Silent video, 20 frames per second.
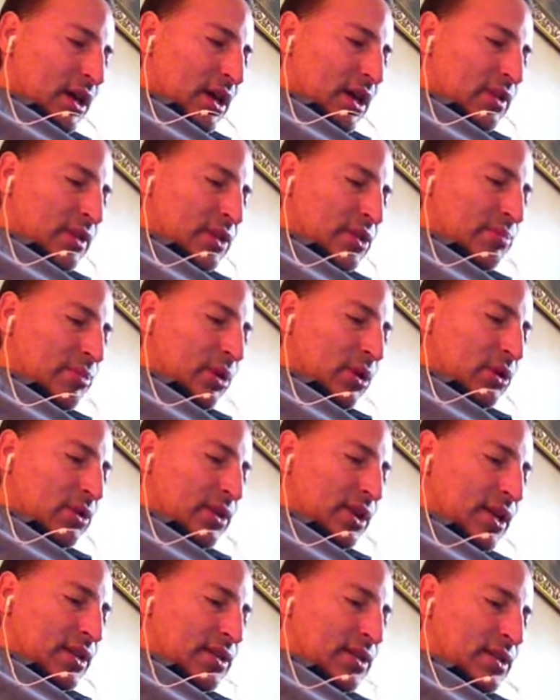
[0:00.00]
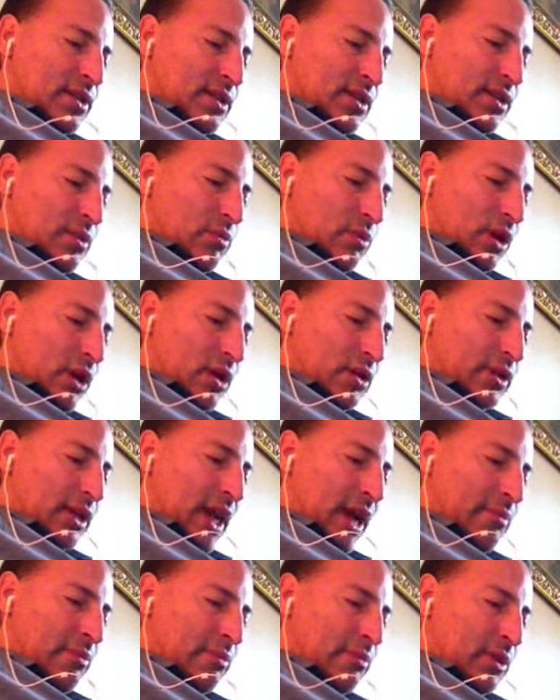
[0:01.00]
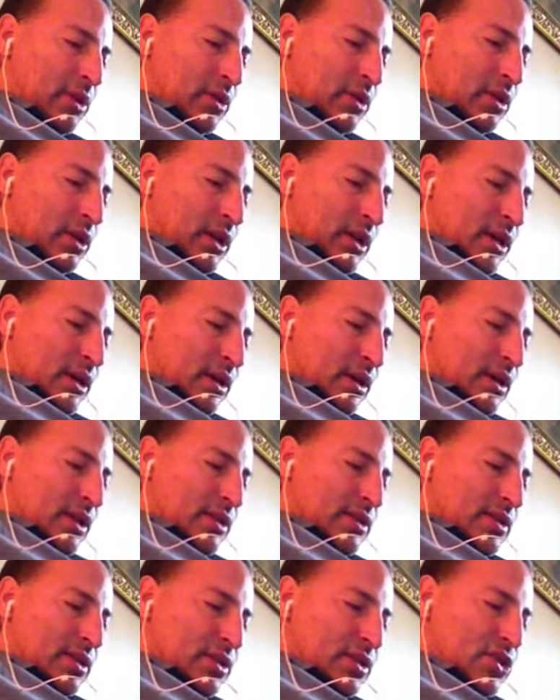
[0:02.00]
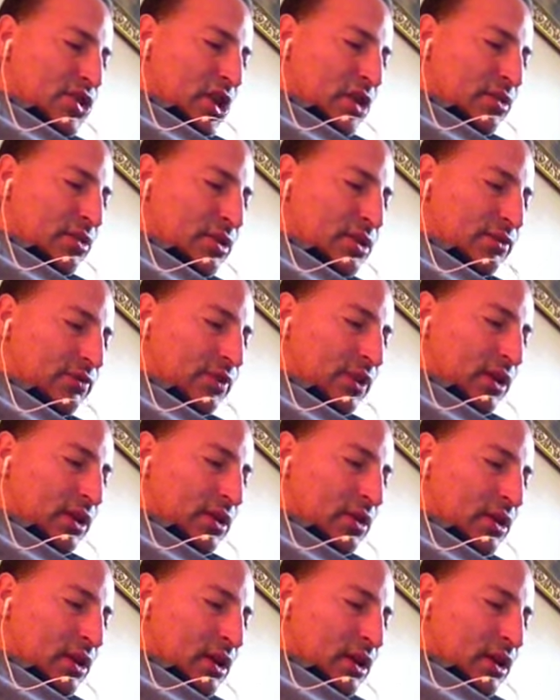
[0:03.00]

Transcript: And the small daisies and the wild chamomile kiss his generous feet,